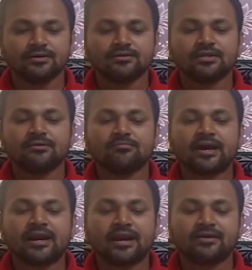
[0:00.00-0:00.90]
Then
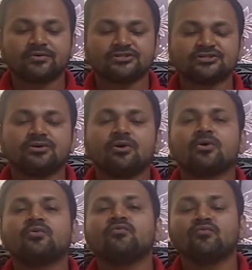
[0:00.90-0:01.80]
paralanguage
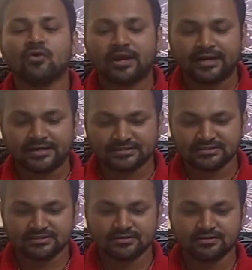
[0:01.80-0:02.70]
or vocalics.